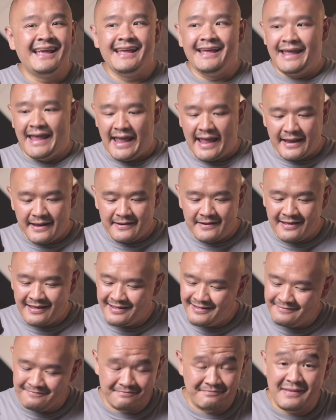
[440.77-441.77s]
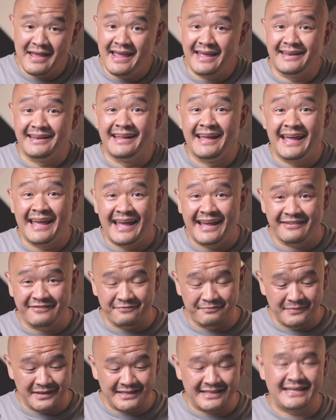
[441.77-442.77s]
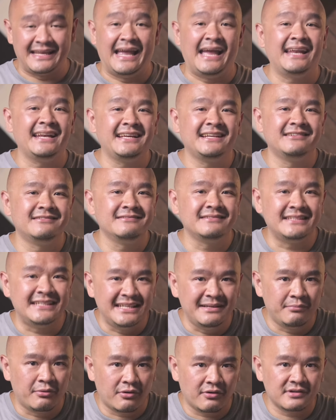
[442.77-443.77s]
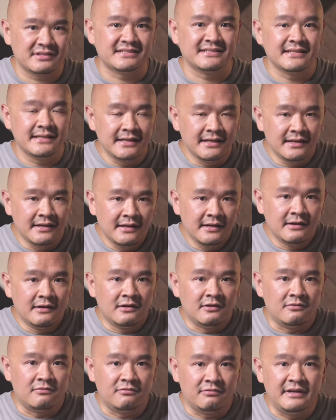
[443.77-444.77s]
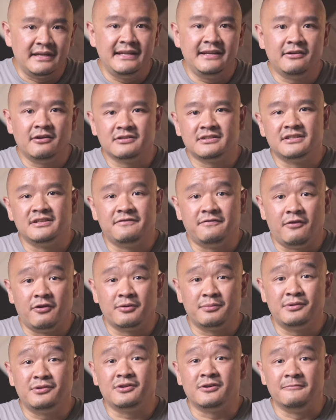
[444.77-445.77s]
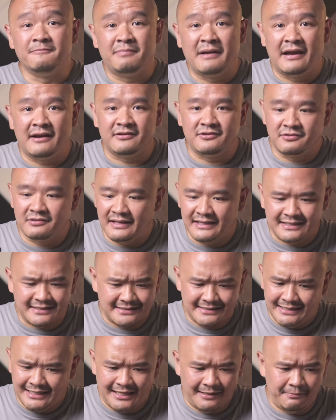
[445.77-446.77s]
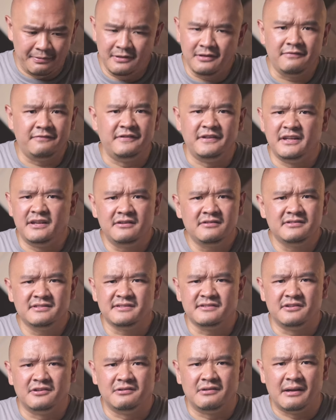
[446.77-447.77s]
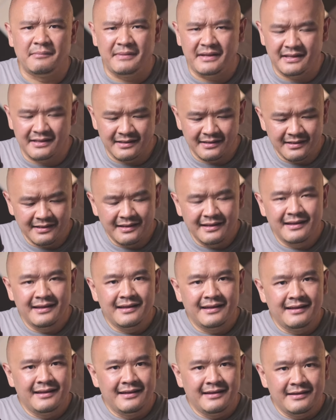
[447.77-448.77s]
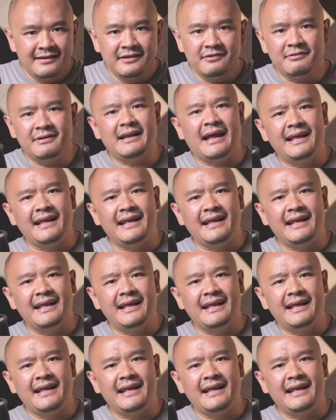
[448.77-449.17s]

And man, have mechanical keyboards really gotten affordable compared to like a couple of years ago. I mean, you know what?